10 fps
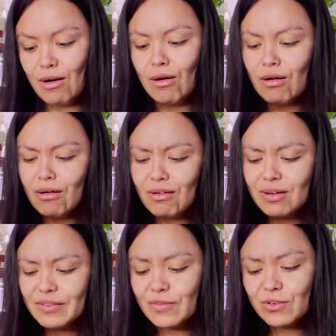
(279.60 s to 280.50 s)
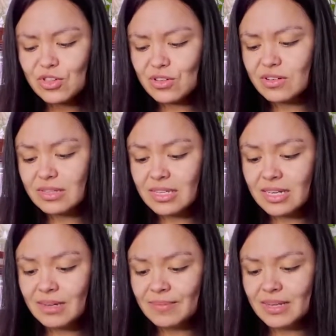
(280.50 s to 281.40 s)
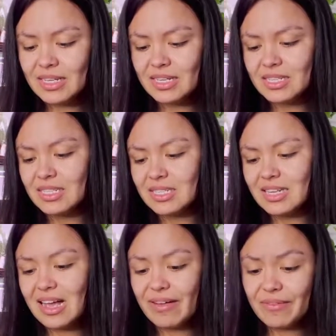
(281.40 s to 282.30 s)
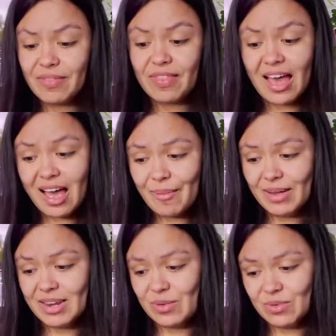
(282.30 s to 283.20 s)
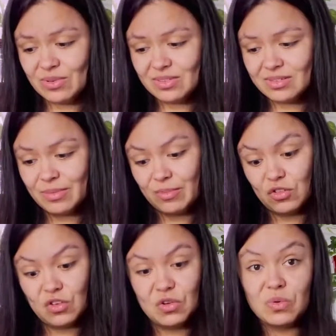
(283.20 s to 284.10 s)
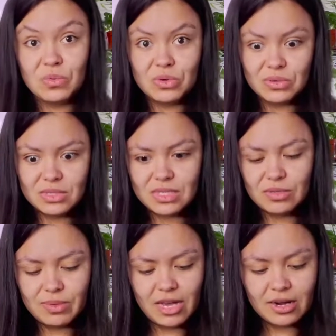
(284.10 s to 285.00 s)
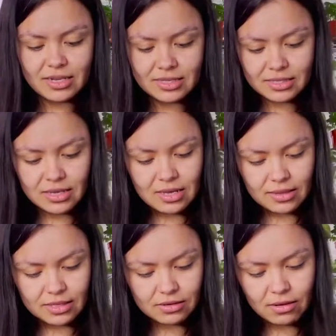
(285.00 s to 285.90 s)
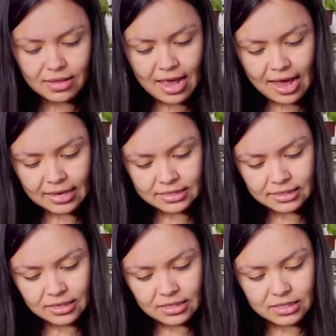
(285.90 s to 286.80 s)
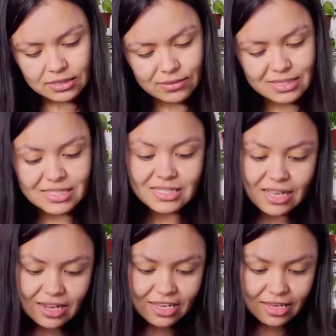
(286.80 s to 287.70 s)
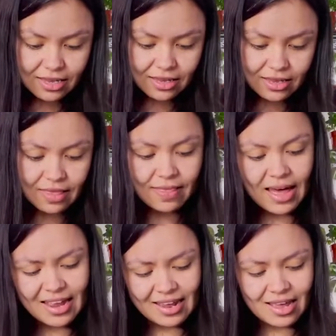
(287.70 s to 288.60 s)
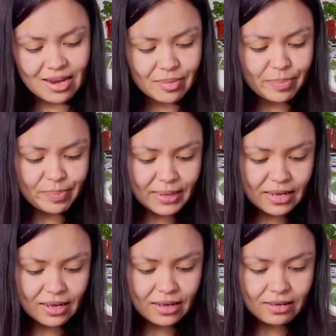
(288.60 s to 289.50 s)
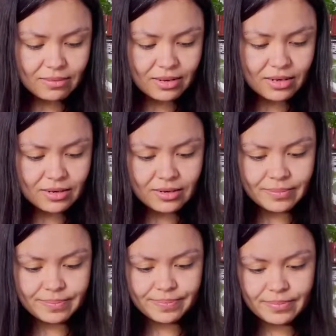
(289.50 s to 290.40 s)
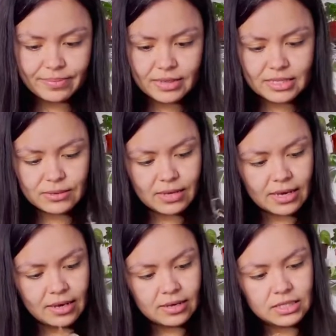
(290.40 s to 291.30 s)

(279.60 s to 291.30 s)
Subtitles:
Oh, unfortunately, it doesn't have that many roots. 2 roots, to be honest. That's all it has. So it's sucky in that end, but that's okay.